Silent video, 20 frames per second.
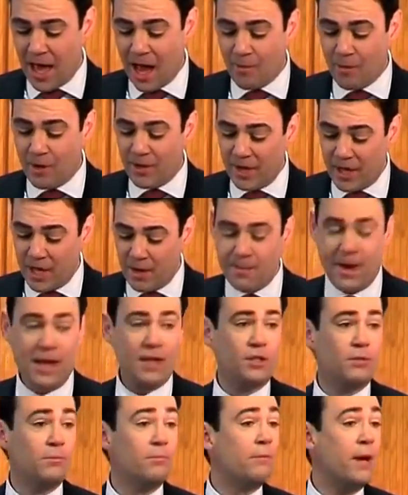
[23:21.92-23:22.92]
And within
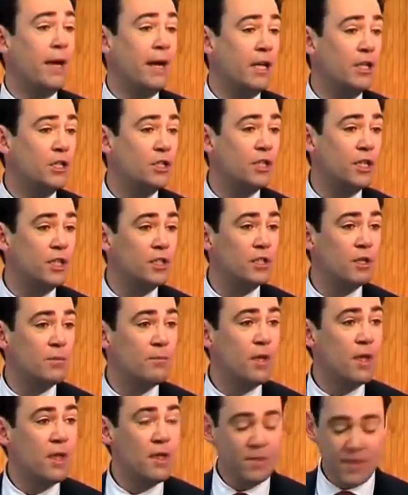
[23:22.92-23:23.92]
a managed
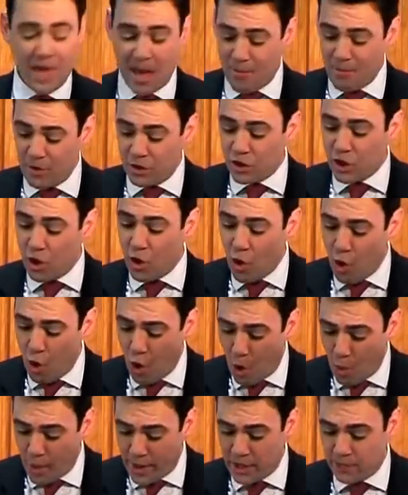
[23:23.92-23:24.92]
system, there must
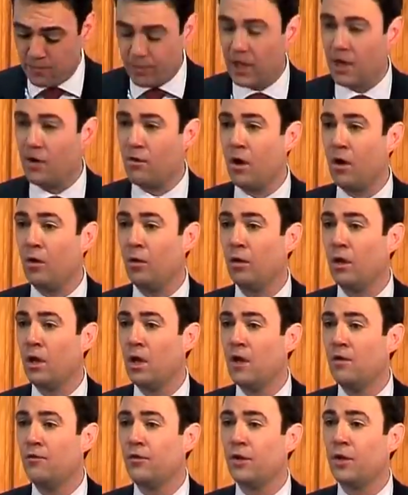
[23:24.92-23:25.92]
always be a role
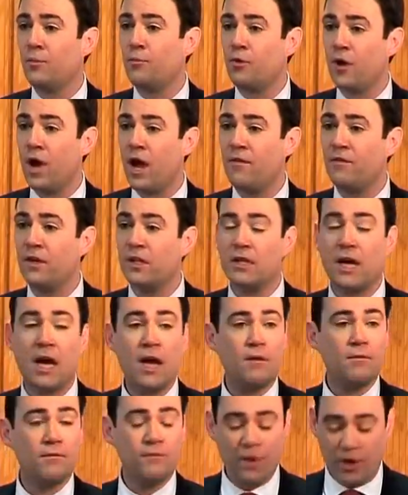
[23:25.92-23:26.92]
for the private
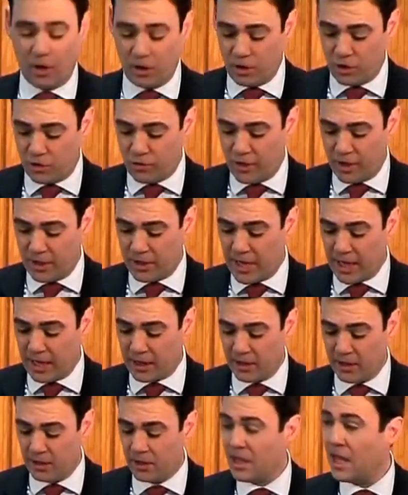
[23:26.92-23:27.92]
and voluntary
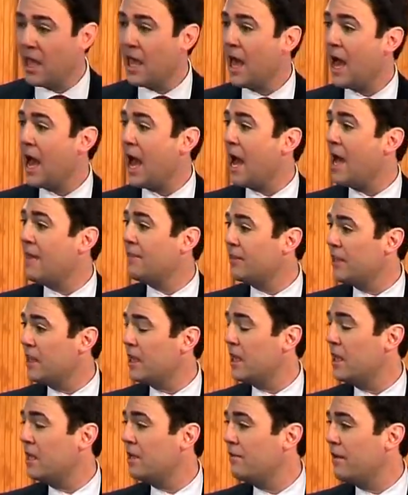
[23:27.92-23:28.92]
sectors and
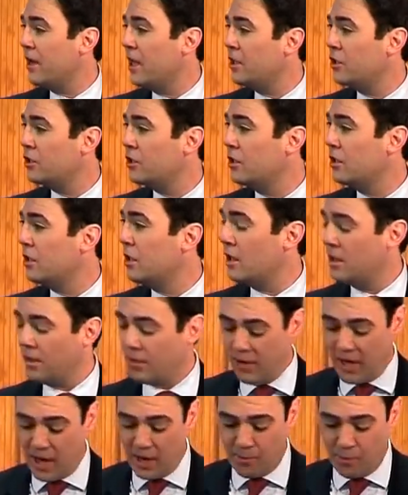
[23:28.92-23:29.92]
the innovation
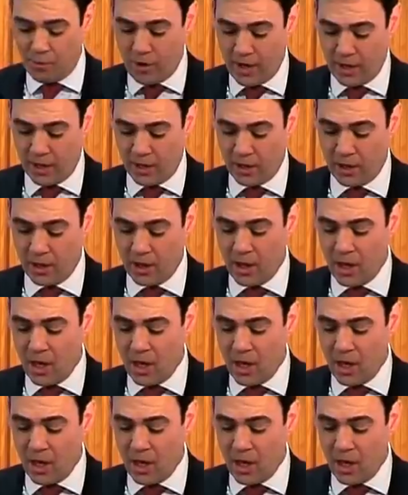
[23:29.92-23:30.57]
they bring.